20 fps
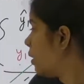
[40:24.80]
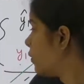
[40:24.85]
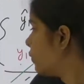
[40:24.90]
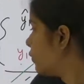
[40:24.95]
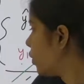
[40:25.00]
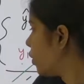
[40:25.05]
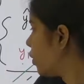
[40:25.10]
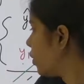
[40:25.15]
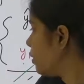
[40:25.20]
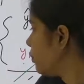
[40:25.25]

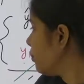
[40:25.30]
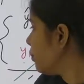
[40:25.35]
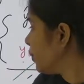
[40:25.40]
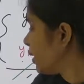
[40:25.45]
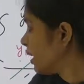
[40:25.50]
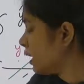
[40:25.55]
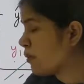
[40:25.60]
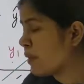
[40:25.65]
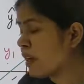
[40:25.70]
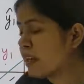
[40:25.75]
for
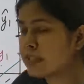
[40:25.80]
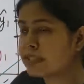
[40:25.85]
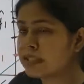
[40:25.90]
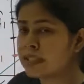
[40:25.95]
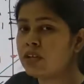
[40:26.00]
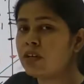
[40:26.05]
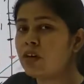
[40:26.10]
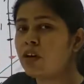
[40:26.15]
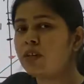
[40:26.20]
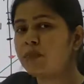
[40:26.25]

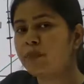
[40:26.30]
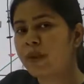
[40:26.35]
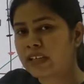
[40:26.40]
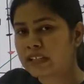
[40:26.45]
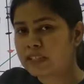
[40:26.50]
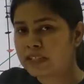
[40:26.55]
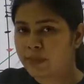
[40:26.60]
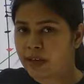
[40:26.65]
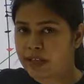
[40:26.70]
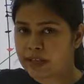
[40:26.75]
minimizing or
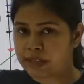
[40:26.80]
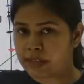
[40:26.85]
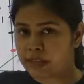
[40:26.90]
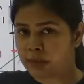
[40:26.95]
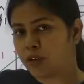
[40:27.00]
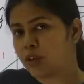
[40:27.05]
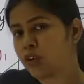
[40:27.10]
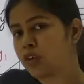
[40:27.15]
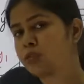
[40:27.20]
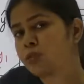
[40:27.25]
maximizing,
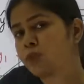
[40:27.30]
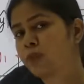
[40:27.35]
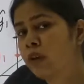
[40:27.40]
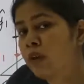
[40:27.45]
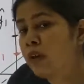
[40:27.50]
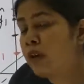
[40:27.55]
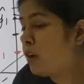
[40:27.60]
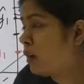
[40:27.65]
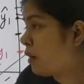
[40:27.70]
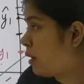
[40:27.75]
because
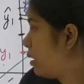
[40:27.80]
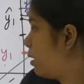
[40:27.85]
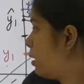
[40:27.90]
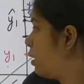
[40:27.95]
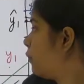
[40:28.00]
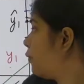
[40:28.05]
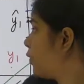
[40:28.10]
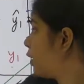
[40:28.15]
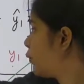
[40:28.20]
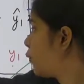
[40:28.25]

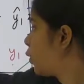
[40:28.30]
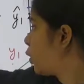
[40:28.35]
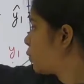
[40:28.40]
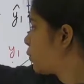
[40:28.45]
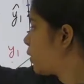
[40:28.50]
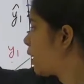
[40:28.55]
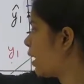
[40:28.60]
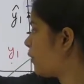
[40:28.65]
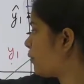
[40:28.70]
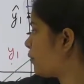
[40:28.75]
we, what
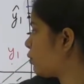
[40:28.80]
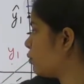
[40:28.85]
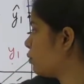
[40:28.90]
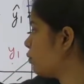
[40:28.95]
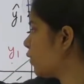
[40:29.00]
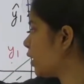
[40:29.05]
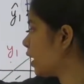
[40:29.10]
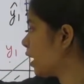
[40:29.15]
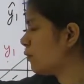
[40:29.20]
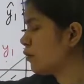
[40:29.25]
we have to do,
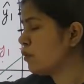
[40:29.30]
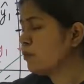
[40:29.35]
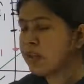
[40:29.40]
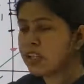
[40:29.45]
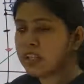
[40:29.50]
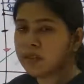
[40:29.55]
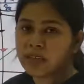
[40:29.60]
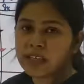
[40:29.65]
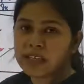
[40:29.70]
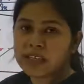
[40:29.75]
we have to
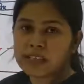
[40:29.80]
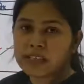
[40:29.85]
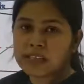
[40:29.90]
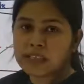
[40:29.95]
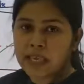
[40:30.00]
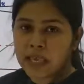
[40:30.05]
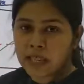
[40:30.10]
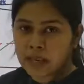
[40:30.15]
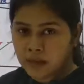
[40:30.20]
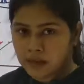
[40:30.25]
minimize this
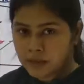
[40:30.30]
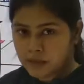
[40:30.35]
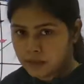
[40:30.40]
error,